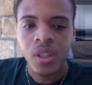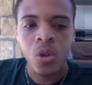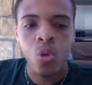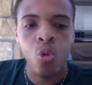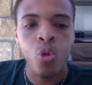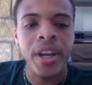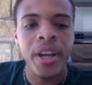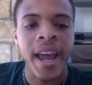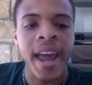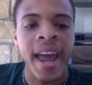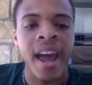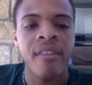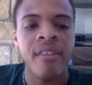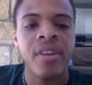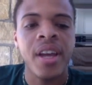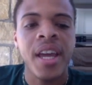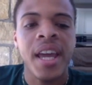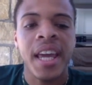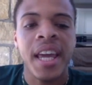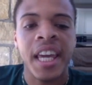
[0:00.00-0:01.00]
We have
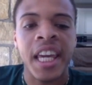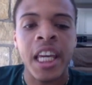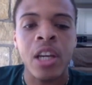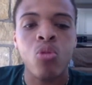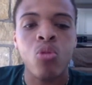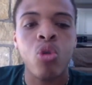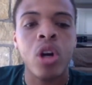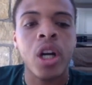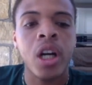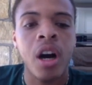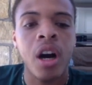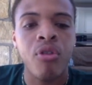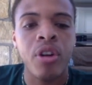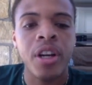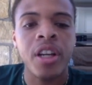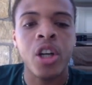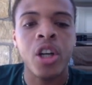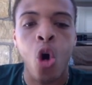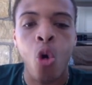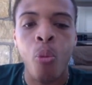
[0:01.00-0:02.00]
heat
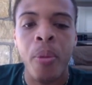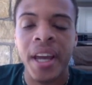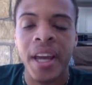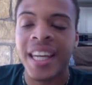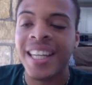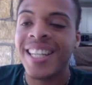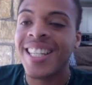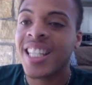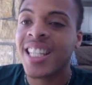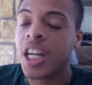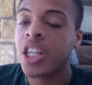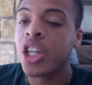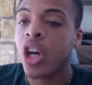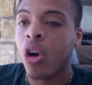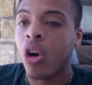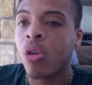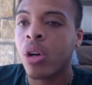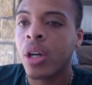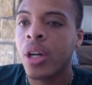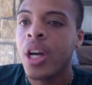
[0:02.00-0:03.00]
recovery coal-making
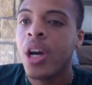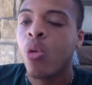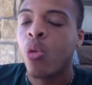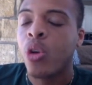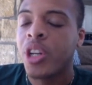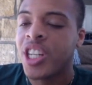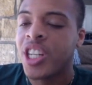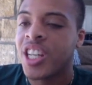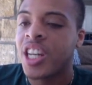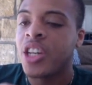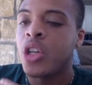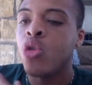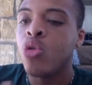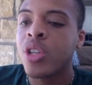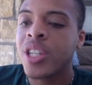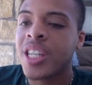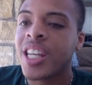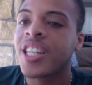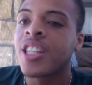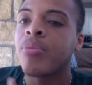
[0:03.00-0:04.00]
SunCoke, which is a new
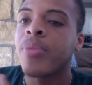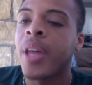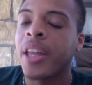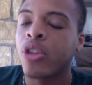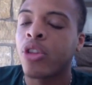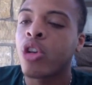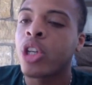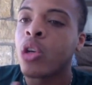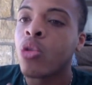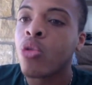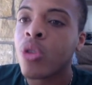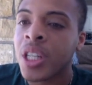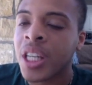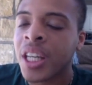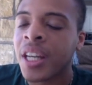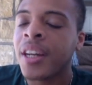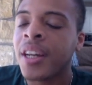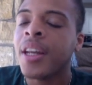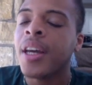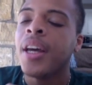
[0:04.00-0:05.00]
system that they're
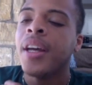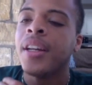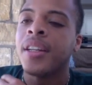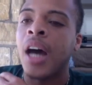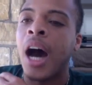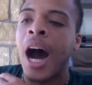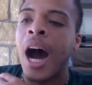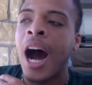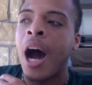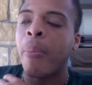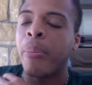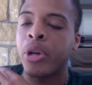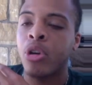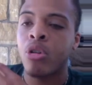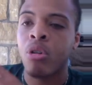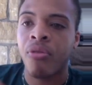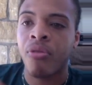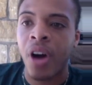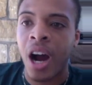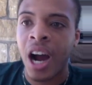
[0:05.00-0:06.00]
using to
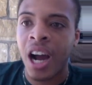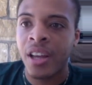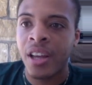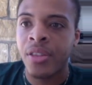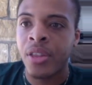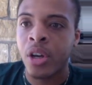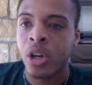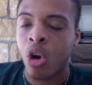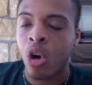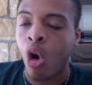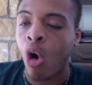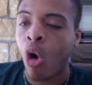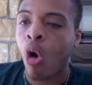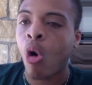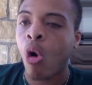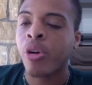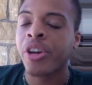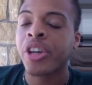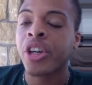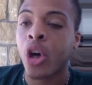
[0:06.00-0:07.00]
purify the
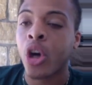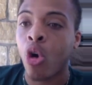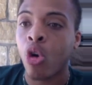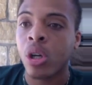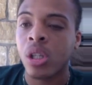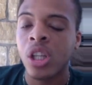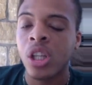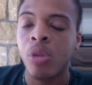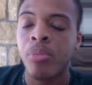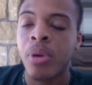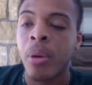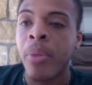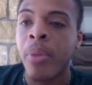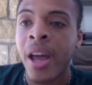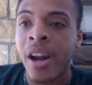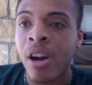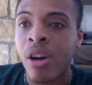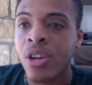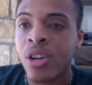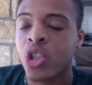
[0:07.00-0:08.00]
coal and coke a little bit
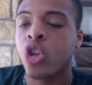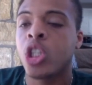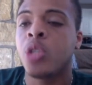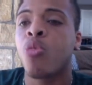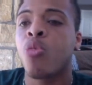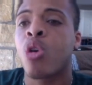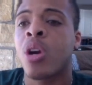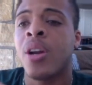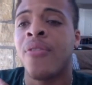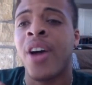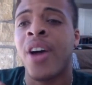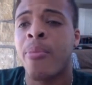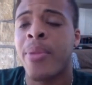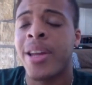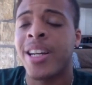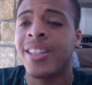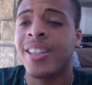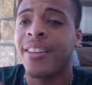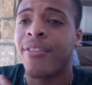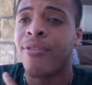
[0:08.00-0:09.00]
better, so it's more
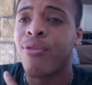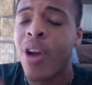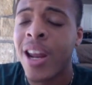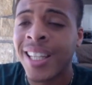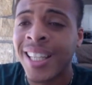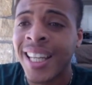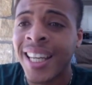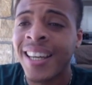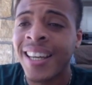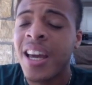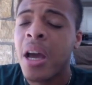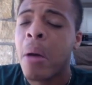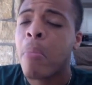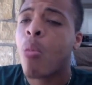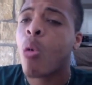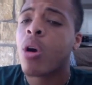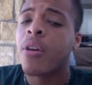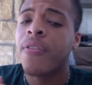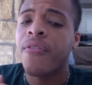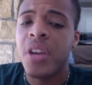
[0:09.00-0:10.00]
environmentally friendly,
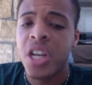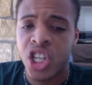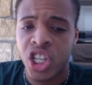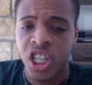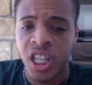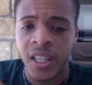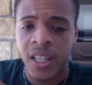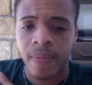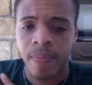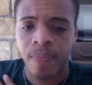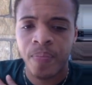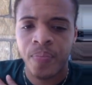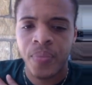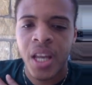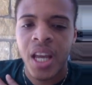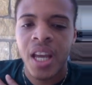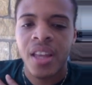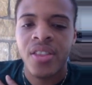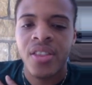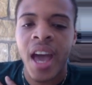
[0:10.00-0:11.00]
more efficient.
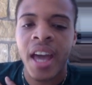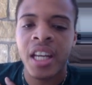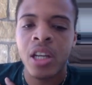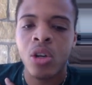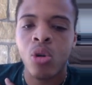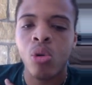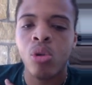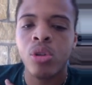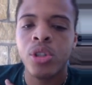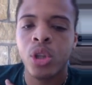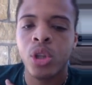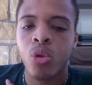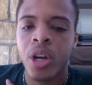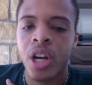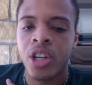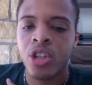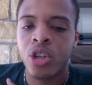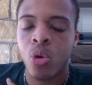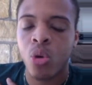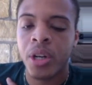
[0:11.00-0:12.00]
That equals
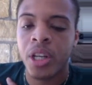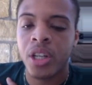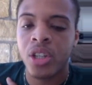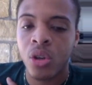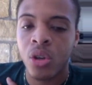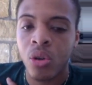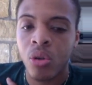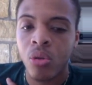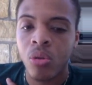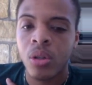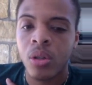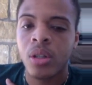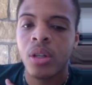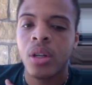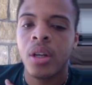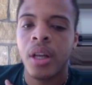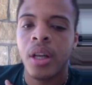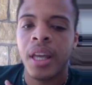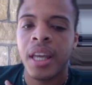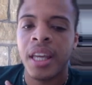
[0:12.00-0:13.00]
322
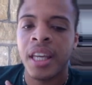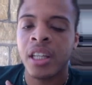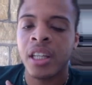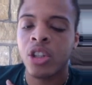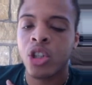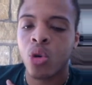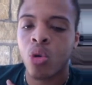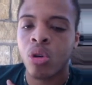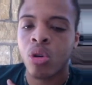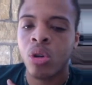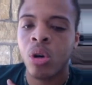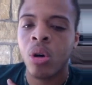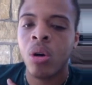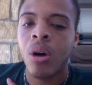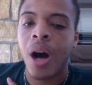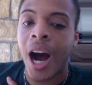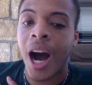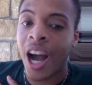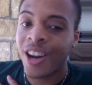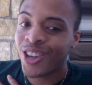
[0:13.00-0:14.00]
English ordinal,
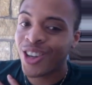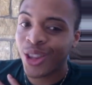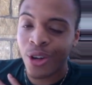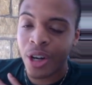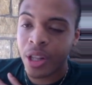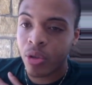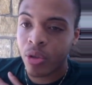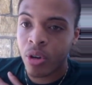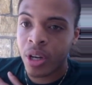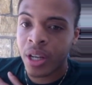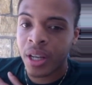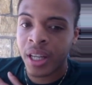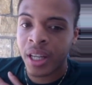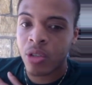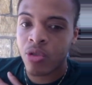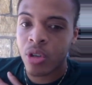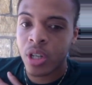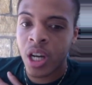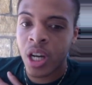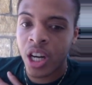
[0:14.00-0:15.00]
133
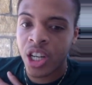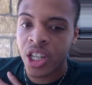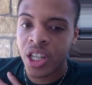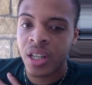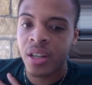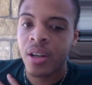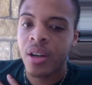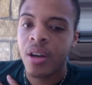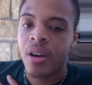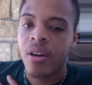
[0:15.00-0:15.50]
English reduction,